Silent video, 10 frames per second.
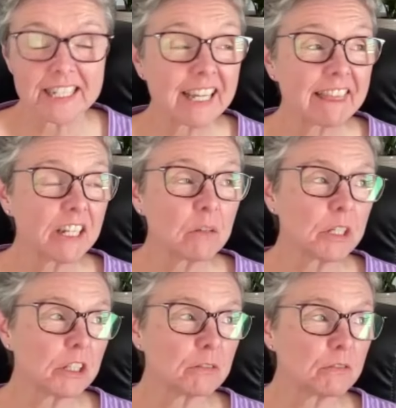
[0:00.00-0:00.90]
And I think
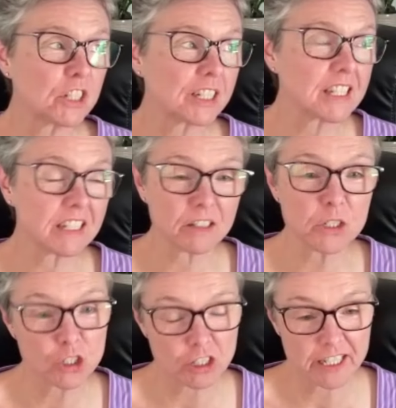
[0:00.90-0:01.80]
what you've just
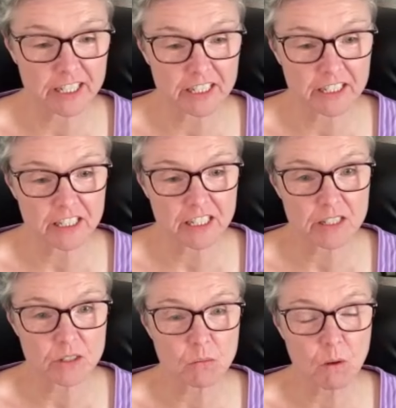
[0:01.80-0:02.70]
illustrated
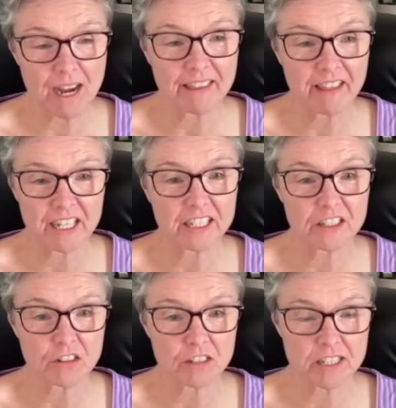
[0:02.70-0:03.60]
is why that
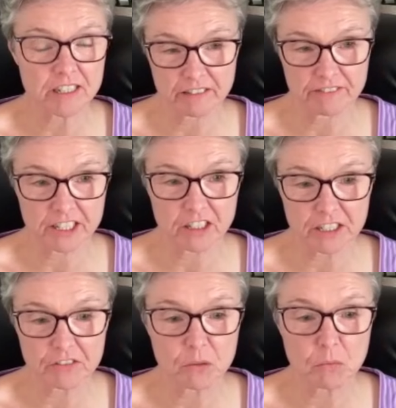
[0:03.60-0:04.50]
answer is going to
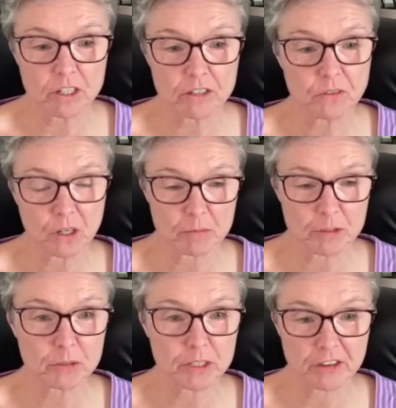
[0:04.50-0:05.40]
vary from one farm
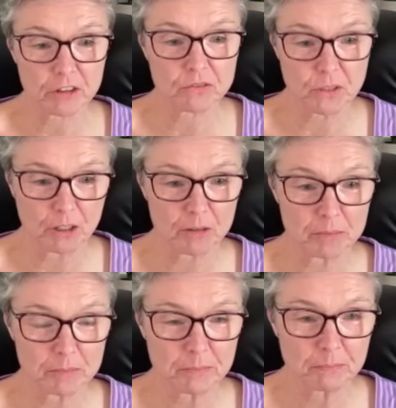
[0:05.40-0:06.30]
to another
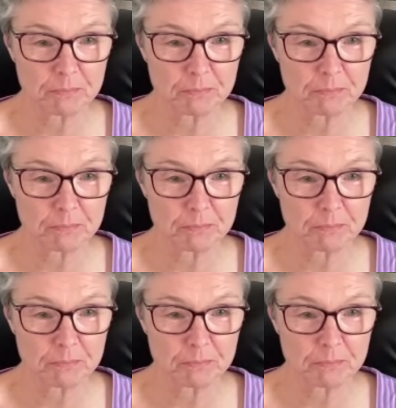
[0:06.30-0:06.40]
farm.